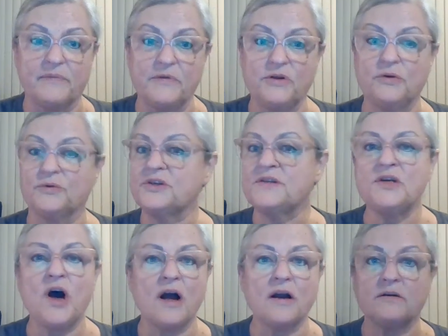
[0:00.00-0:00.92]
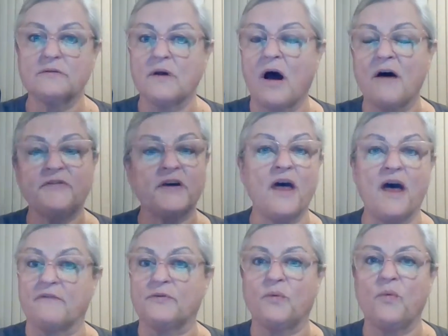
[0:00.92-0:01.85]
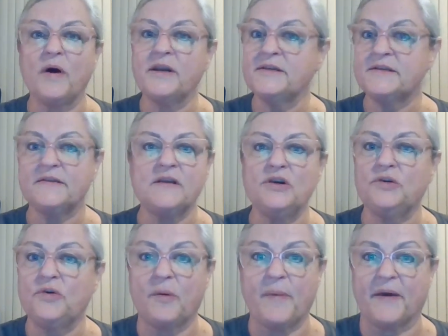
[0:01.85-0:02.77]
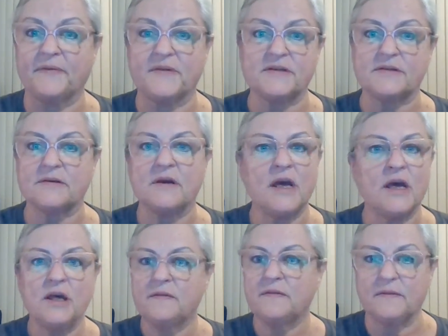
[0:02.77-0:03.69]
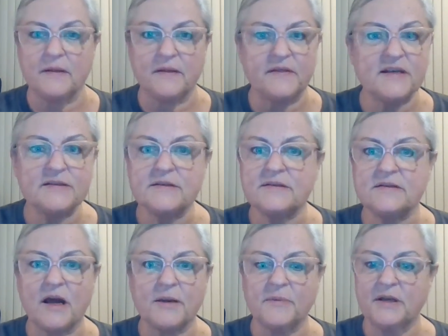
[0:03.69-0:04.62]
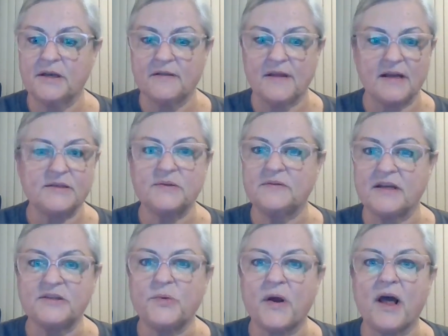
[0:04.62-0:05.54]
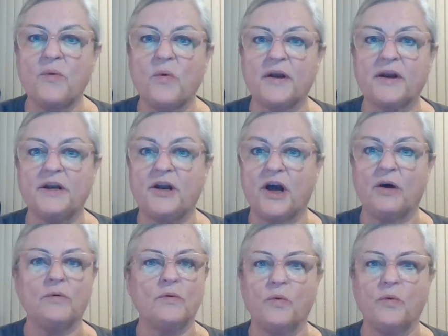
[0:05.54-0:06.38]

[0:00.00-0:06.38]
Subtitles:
You'll just talk off the cuff. What is it that you know about this assignment? That's what I want to know.